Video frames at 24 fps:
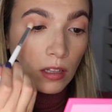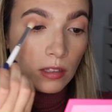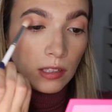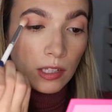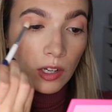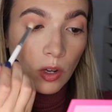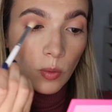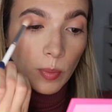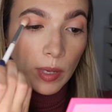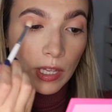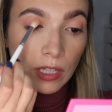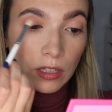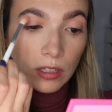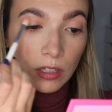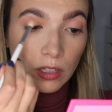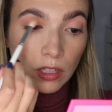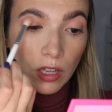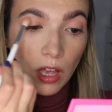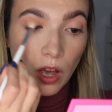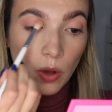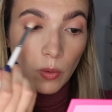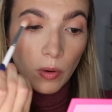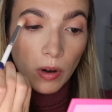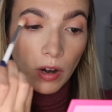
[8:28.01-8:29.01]
a little bit
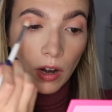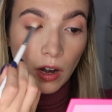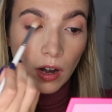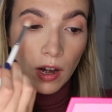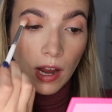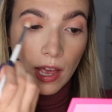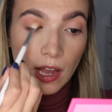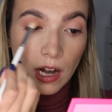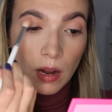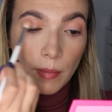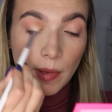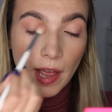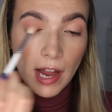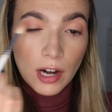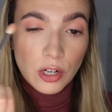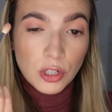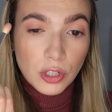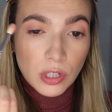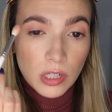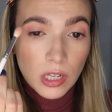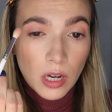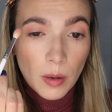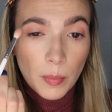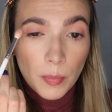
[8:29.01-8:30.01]
lower. And I'm
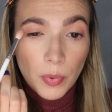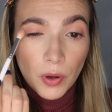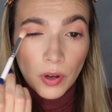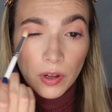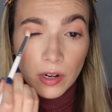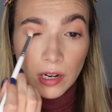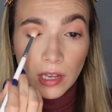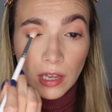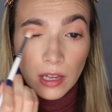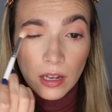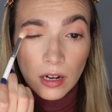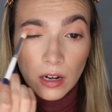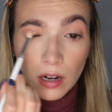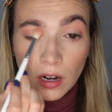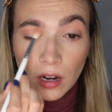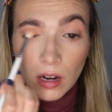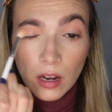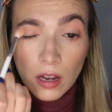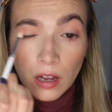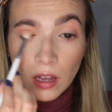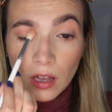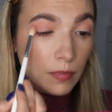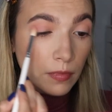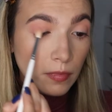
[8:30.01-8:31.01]
actually going to put it
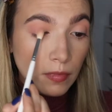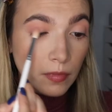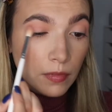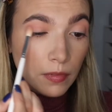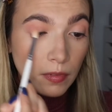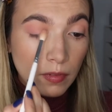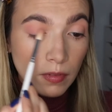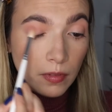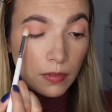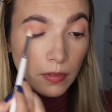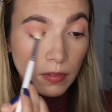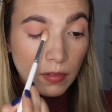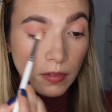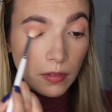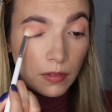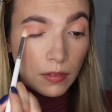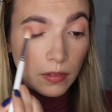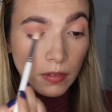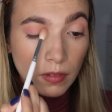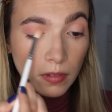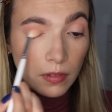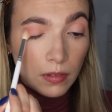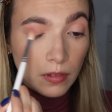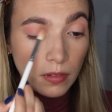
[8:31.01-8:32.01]
like
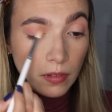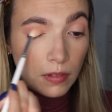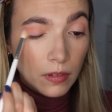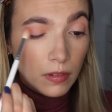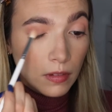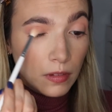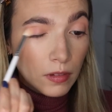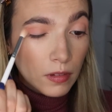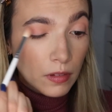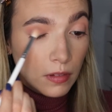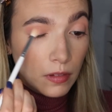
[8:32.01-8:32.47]
all over my